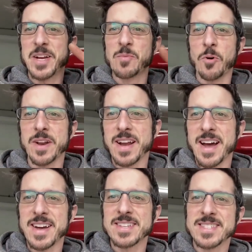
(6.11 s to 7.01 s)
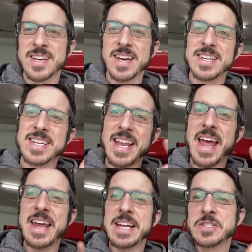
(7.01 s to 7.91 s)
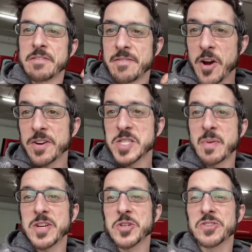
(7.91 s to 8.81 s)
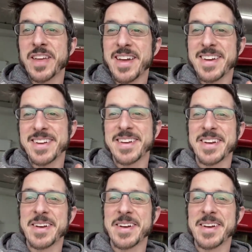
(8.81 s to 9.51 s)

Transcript: good morning, guys. Today is a very special day